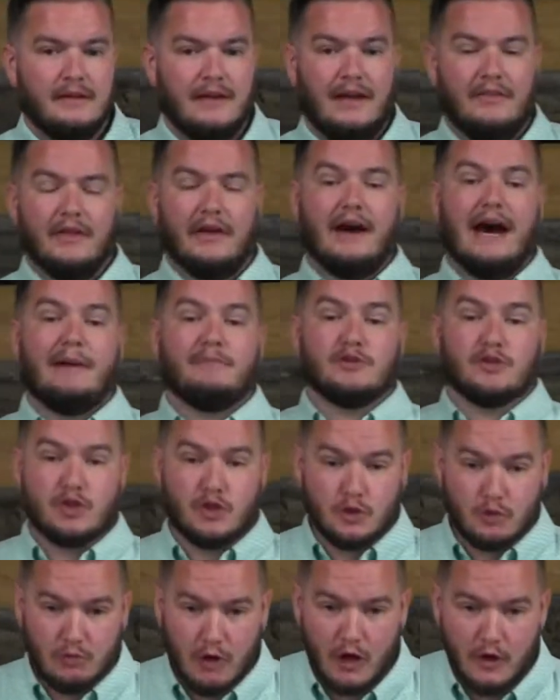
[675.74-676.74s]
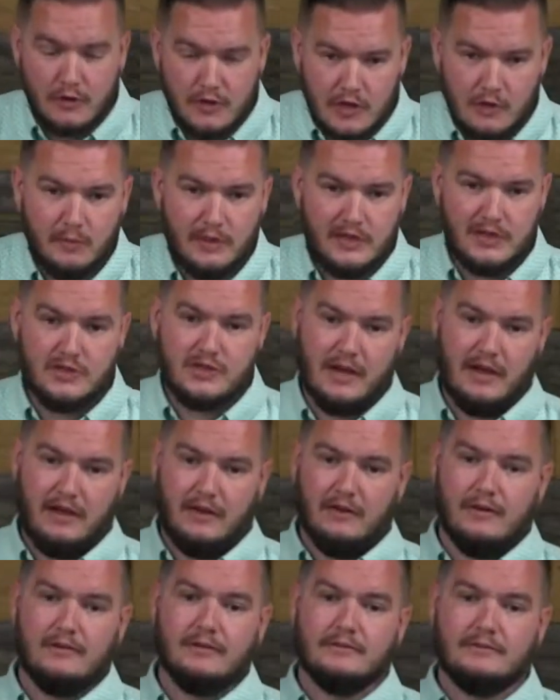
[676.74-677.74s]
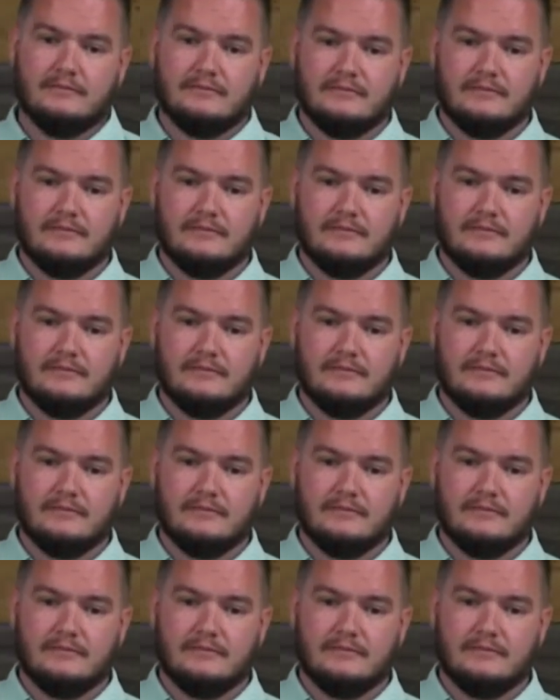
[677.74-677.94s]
and the cops throw you in jail,